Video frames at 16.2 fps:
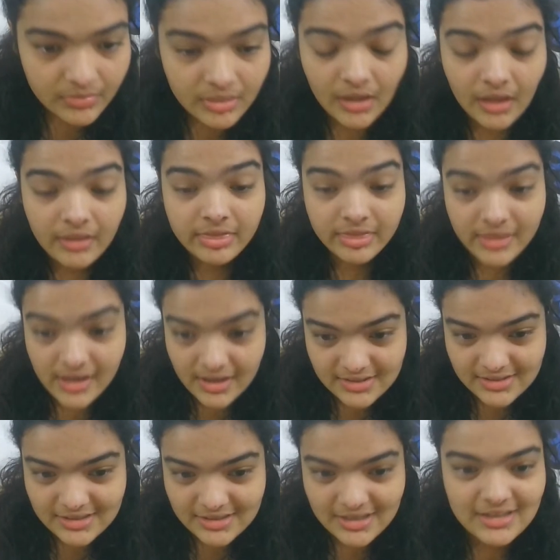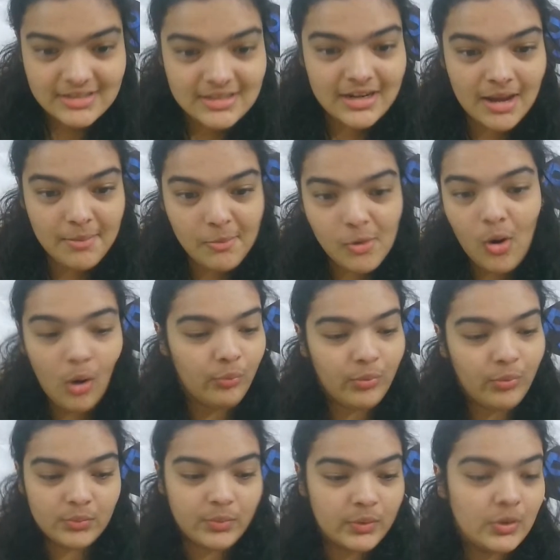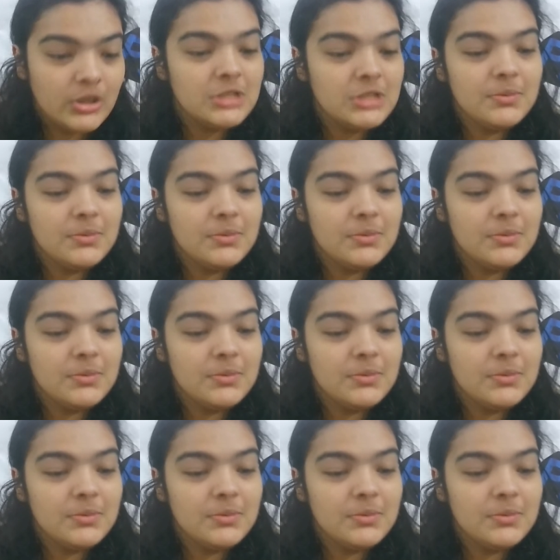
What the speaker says: This is the demo of what we're going to be